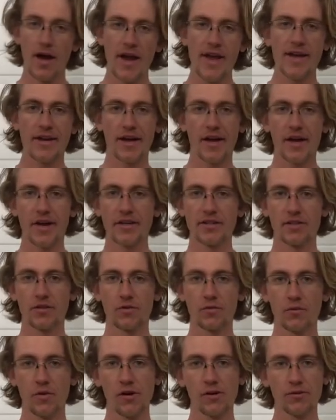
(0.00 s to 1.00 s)
Hey guys,
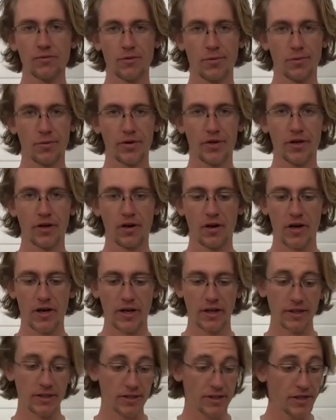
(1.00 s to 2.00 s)
welcome to Point
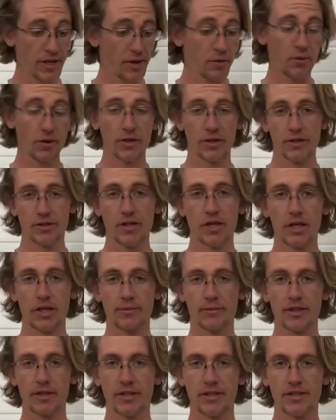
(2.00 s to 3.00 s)
Karting, and today we're going to talk
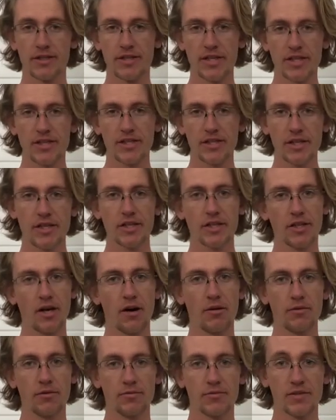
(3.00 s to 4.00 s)
about the 16
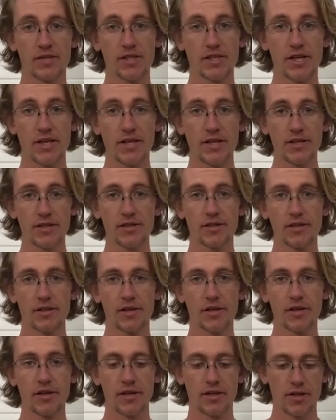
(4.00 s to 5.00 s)
common mistakes
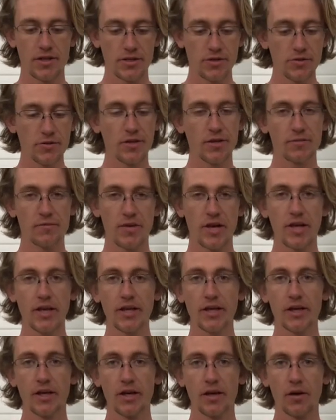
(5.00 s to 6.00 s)
that you can
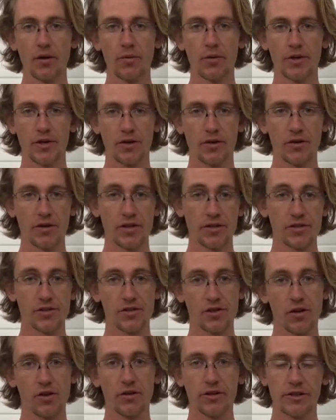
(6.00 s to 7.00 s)
make when you're
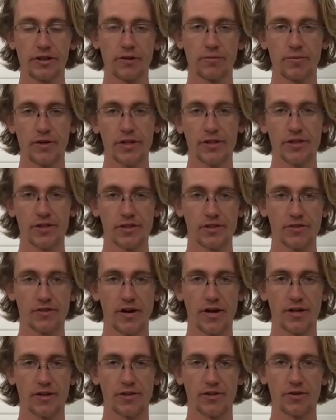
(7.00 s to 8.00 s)
installing your Briggs &
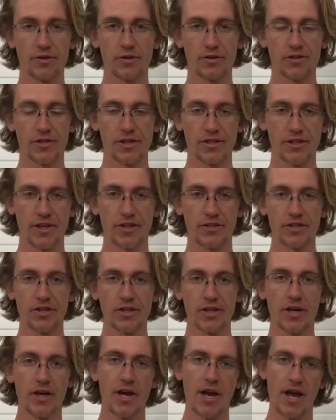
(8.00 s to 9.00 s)
Stratton 206
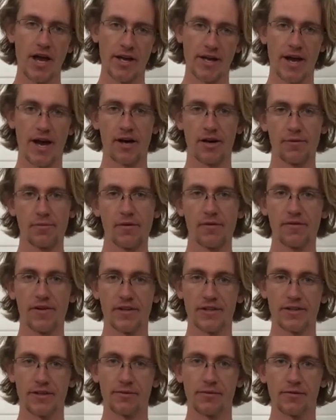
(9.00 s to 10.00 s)
engine and how to
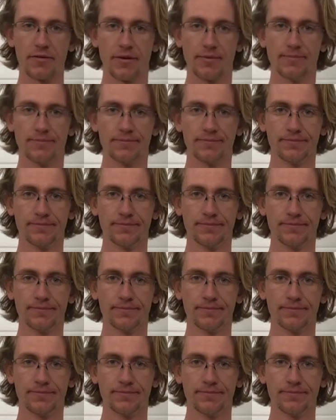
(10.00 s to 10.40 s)
prevent some of them.